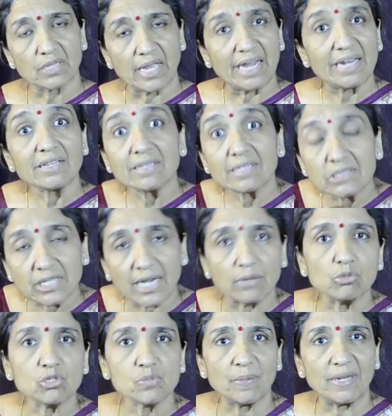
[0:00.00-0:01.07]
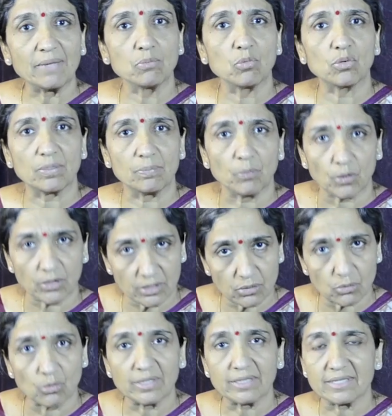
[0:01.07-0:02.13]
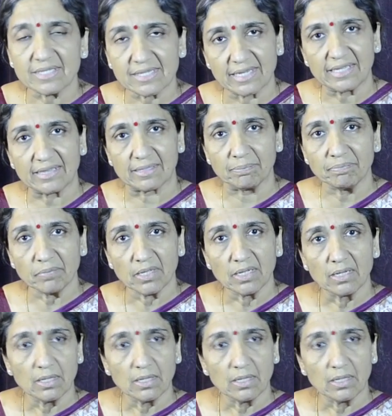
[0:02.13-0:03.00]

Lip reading: And the jarus play a more important role in this Geetham.